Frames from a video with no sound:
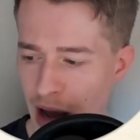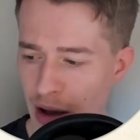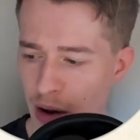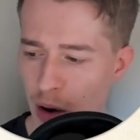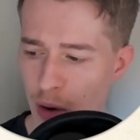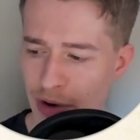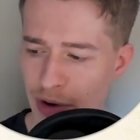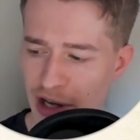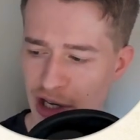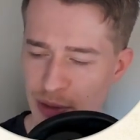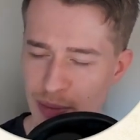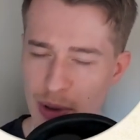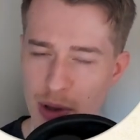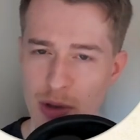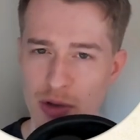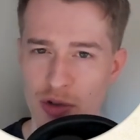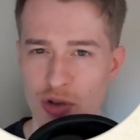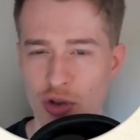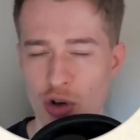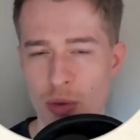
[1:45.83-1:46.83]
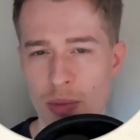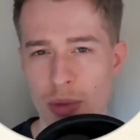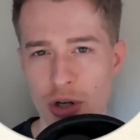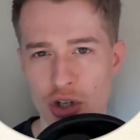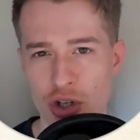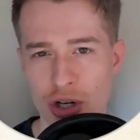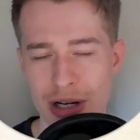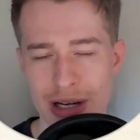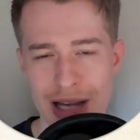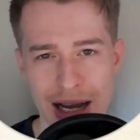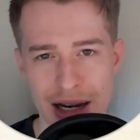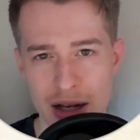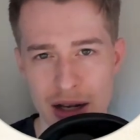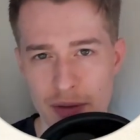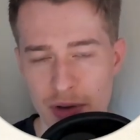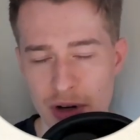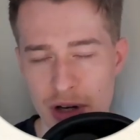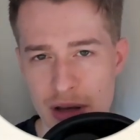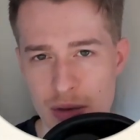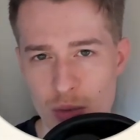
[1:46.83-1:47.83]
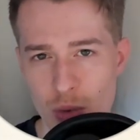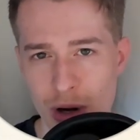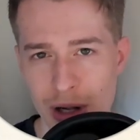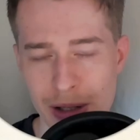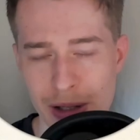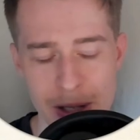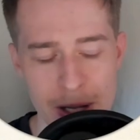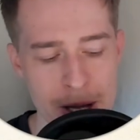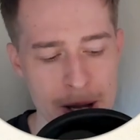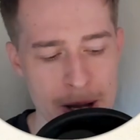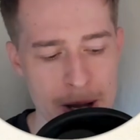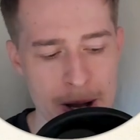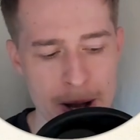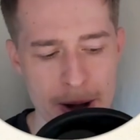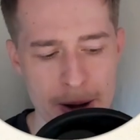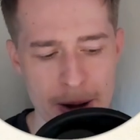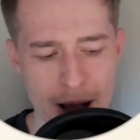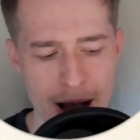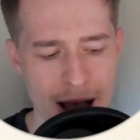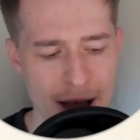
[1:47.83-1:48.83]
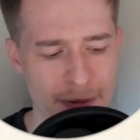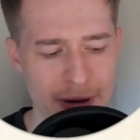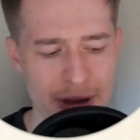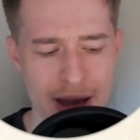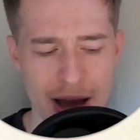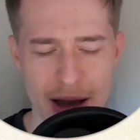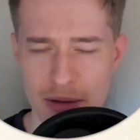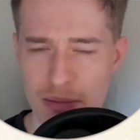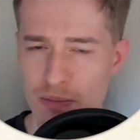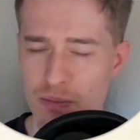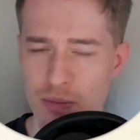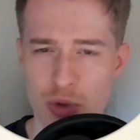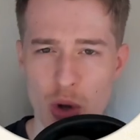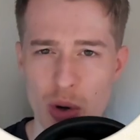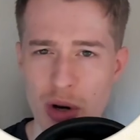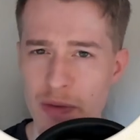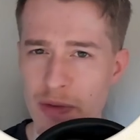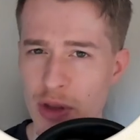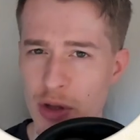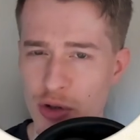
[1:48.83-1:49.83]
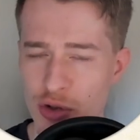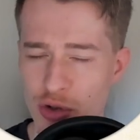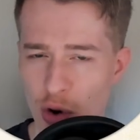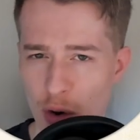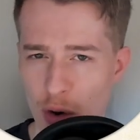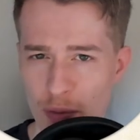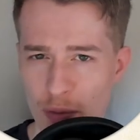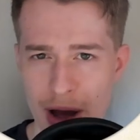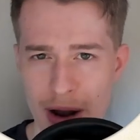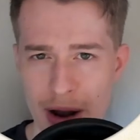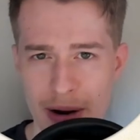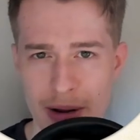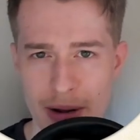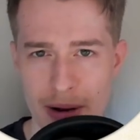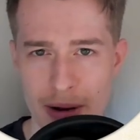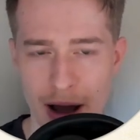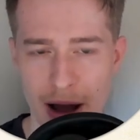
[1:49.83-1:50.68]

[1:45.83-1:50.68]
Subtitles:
already experienced so much negativity. Well, I think I don't even deserve that.